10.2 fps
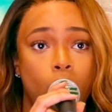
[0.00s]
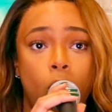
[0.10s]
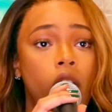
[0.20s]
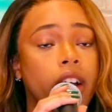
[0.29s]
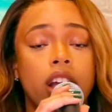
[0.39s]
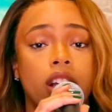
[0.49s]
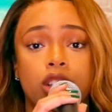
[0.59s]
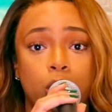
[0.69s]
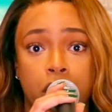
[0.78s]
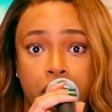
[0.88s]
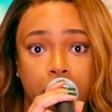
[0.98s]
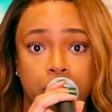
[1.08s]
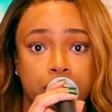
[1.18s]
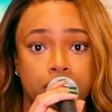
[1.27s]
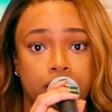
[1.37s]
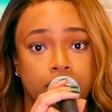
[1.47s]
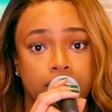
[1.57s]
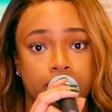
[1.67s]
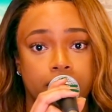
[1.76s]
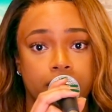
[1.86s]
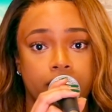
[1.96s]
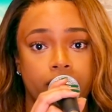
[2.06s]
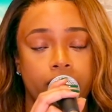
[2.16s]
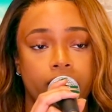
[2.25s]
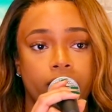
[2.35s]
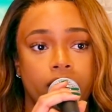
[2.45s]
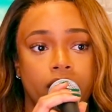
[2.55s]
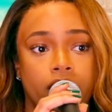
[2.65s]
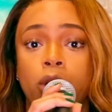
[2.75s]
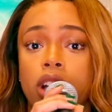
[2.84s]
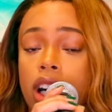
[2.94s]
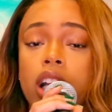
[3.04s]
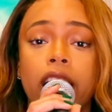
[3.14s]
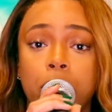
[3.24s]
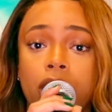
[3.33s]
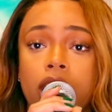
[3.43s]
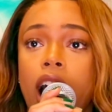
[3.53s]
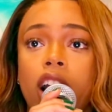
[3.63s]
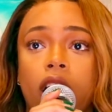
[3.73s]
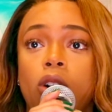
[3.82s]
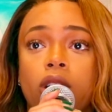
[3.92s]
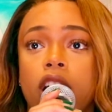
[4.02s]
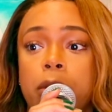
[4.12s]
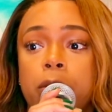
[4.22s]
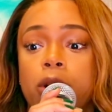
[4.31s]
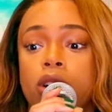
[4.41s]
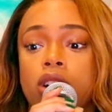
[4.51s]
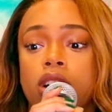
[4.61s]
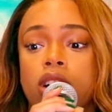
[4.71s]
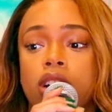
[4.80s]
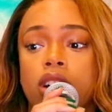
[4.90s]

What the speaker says: walking into a room, because not a whole lot of people look like me, and not a whole lot of people